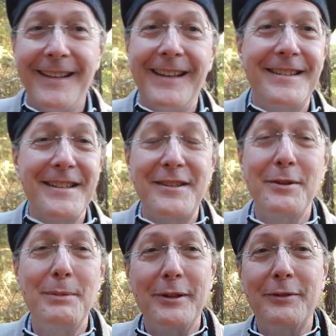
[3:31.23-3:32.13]
It's just
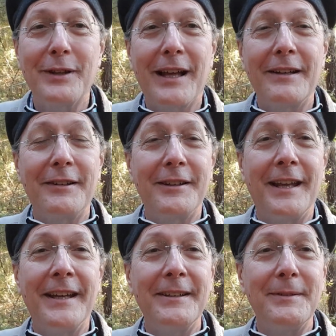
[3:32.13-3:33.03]
too beautiful out here
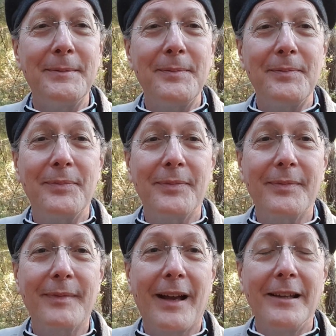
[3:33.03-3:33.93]
today.
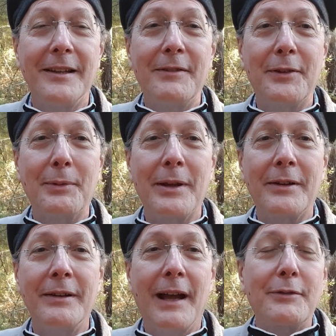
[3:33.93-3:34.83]
I love this weather.
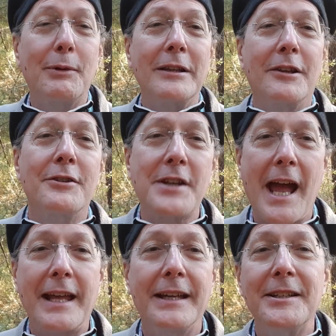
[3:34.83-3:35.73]
I have to wear a little
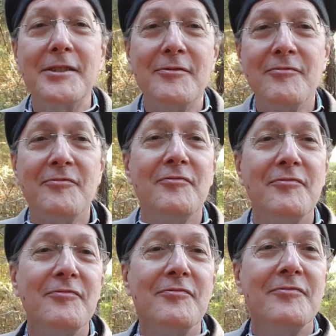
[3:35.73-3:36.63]
jacket,
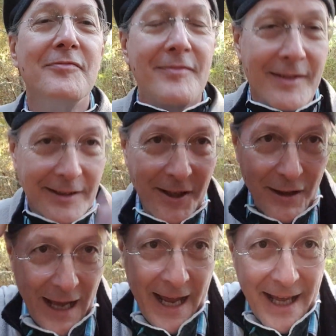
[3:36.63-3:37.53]
little
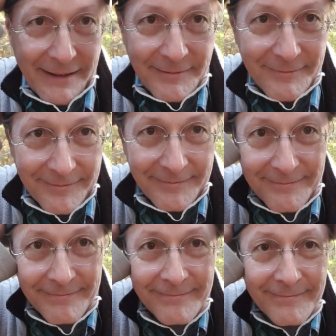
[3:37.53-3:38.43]
hat.
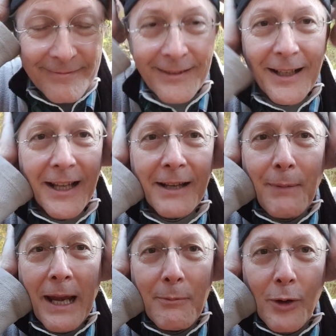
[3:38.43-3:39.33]
You
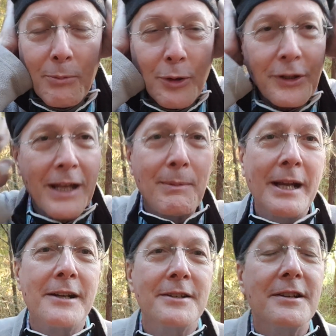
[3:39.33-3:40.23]
might even want to pull it down on my
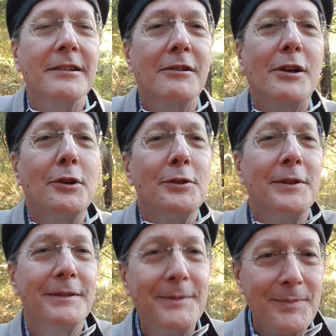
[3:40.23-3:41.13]
ears. They're a little cold.
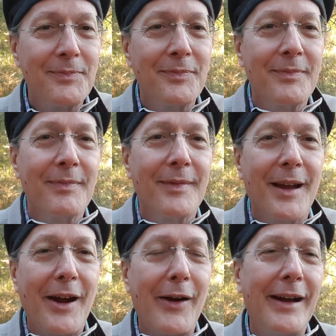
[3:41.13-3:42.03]

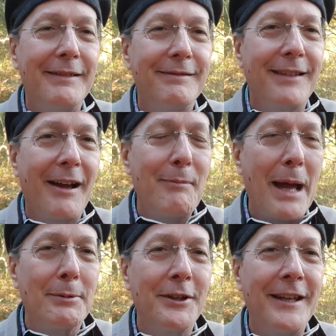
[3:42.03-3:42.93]
All right, I've
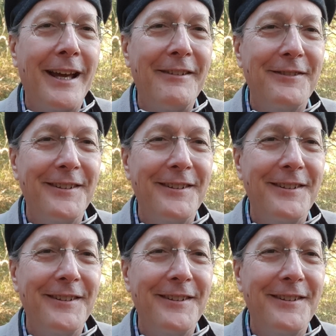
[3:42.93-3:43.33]
babbled enough.